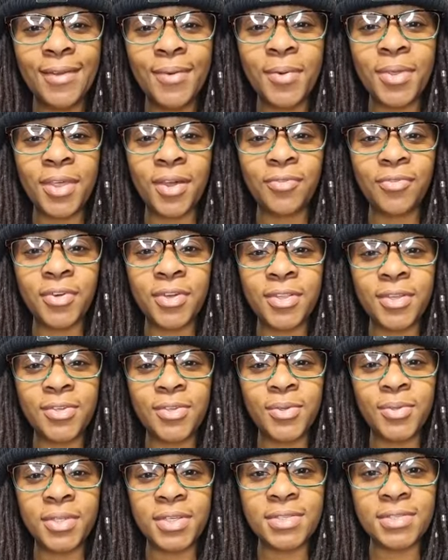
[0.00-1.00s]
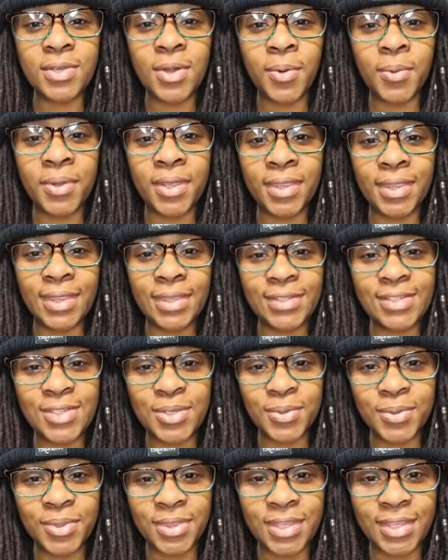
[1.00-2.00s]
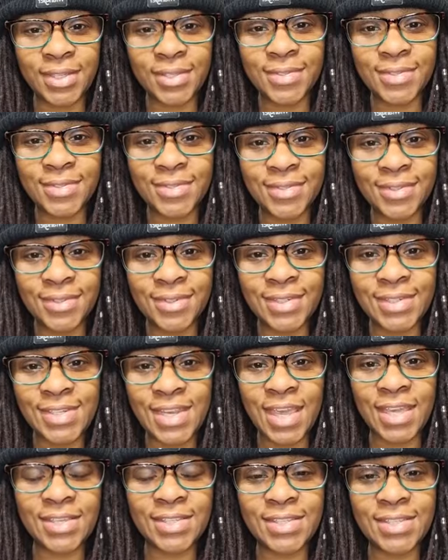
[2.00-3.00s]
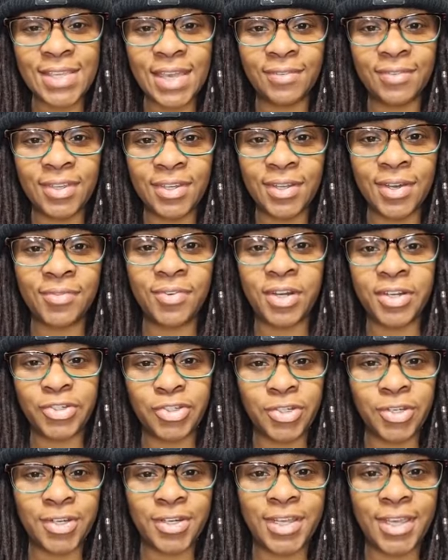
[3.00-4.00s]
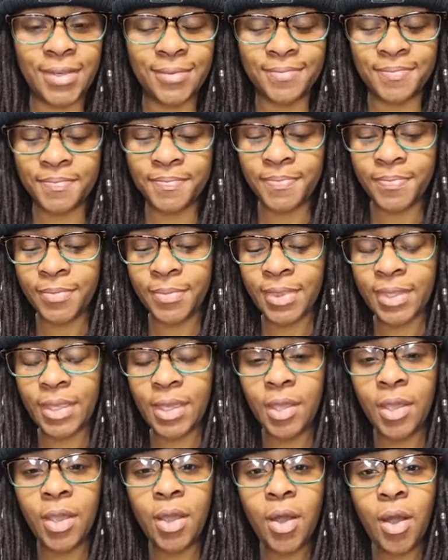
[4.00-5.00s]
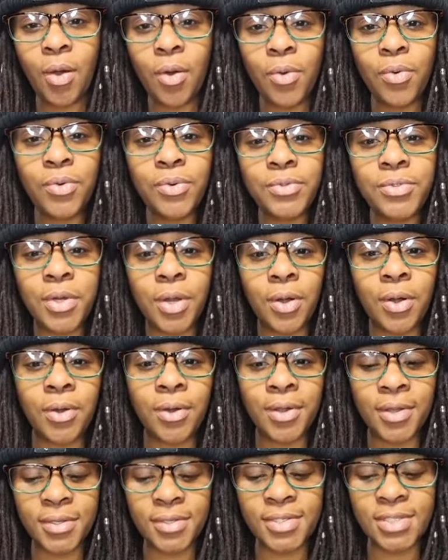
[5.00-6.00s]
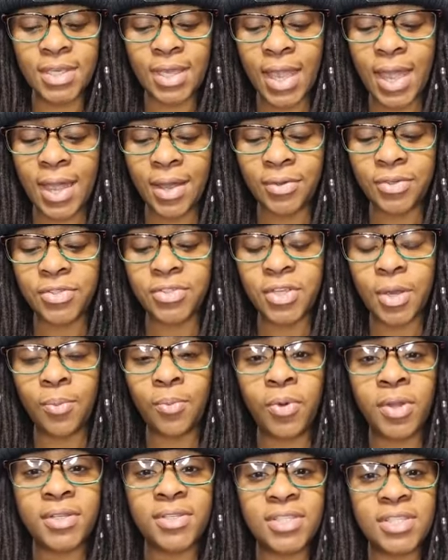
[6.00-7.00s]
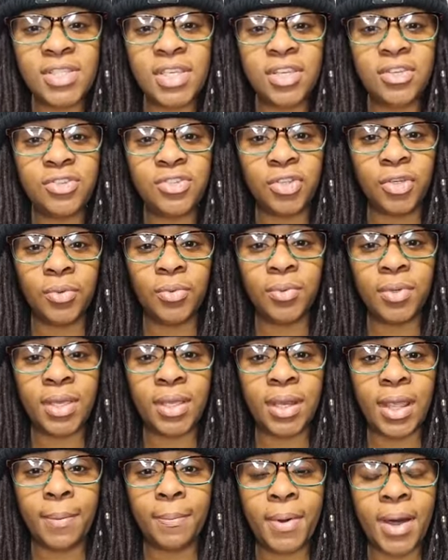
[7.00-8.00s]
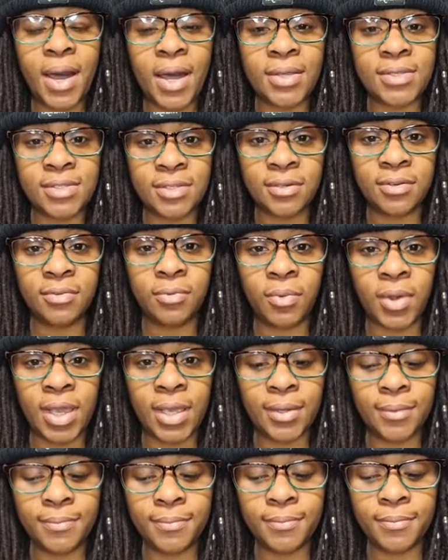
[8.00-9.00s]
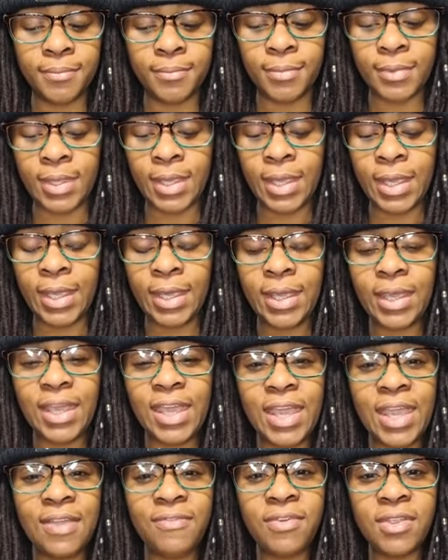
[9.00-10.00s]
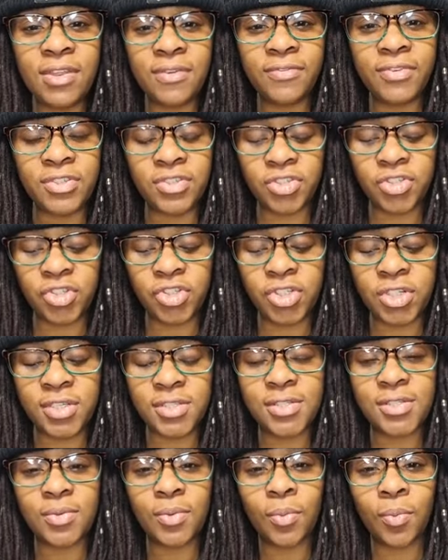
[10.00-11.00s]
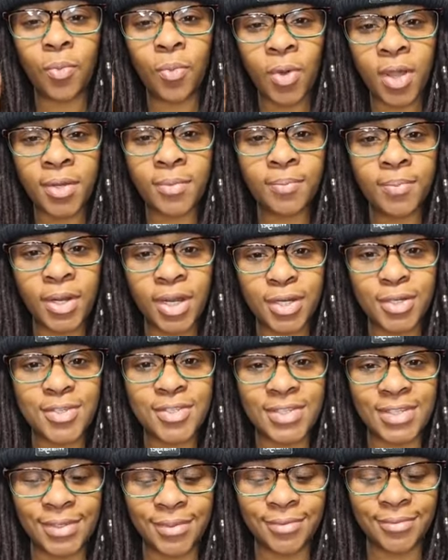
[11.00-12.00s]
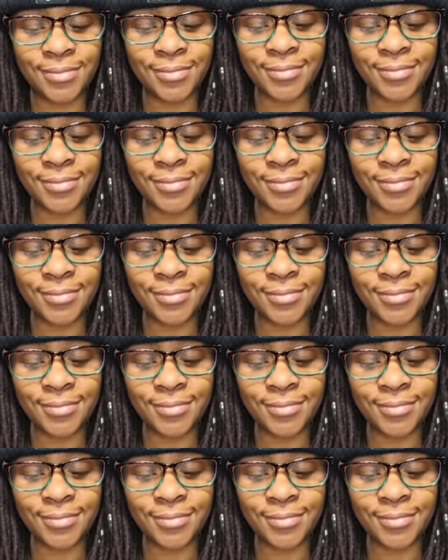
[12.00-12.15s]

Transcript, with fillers: without further ado, let's go into this day seven of our journey. Hold on to how someone sees you in a positive way, even if it's just one person.